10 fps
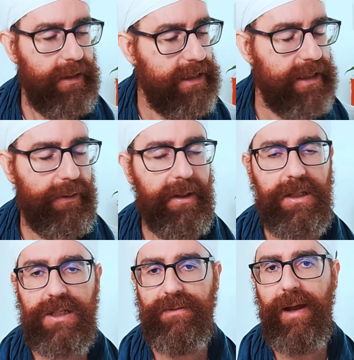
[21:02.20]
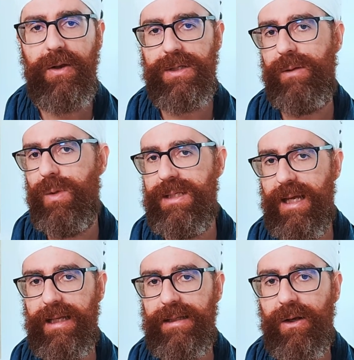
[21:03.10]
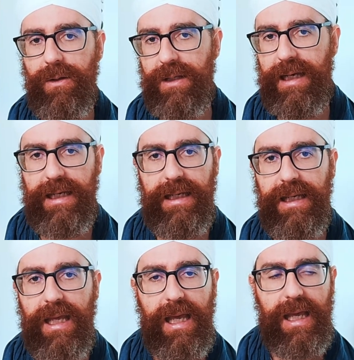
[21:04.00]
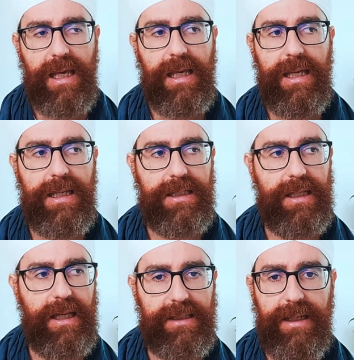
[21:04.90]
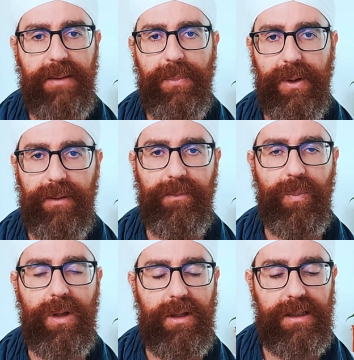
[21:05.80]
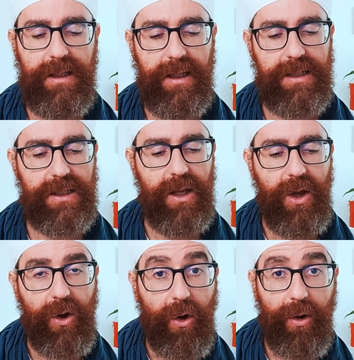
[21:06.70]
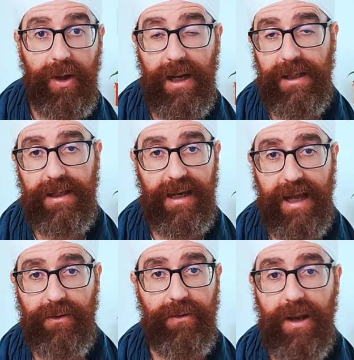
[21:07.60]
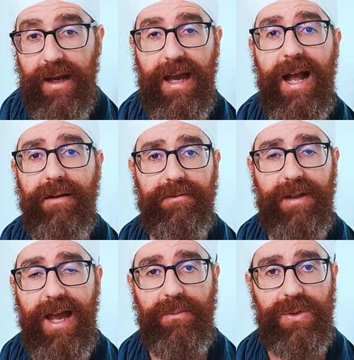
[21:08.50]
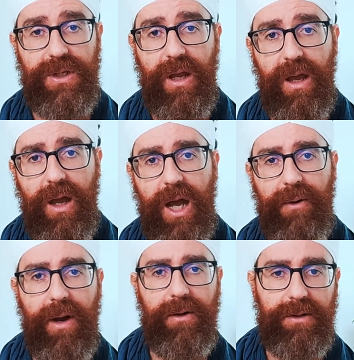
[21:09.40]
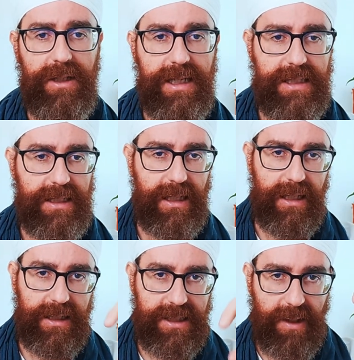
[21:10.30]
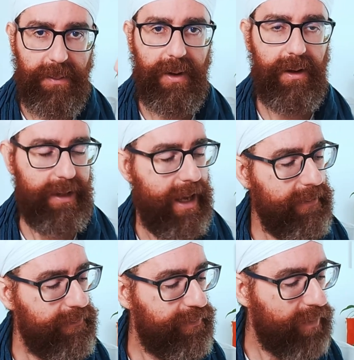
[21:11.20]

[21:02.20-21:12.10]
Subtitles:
It's around this phallus that we said that the Kundalini is asleep. It is coiled like 3.5 times around this symbol, yeah.